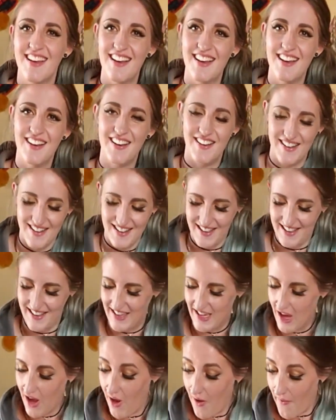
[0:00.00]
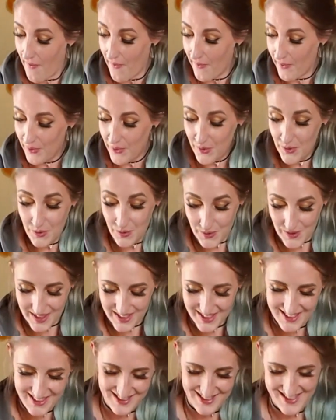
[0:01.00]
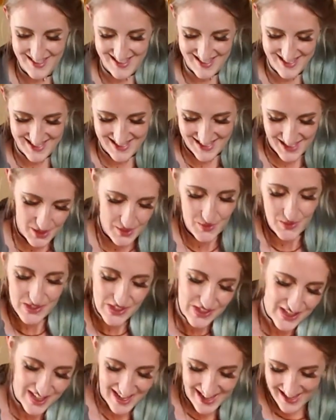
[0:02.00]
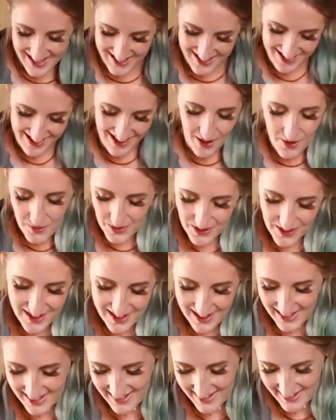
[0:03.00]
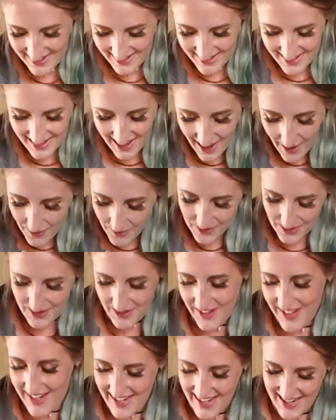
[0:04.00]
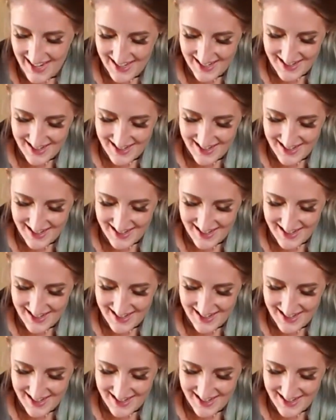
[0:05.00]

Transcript: Oh. Ooh. Ooh, goody. Oh goody. Oh goody.